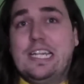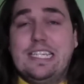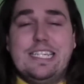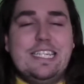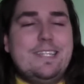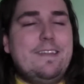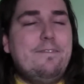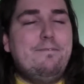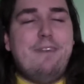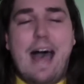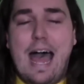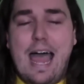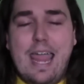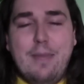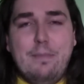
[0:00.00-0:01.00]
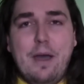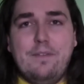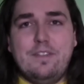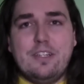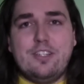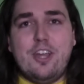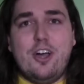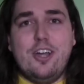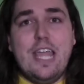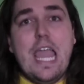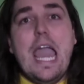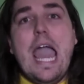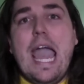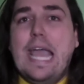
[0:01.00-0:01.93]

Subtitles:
Listen to the vibe of the song.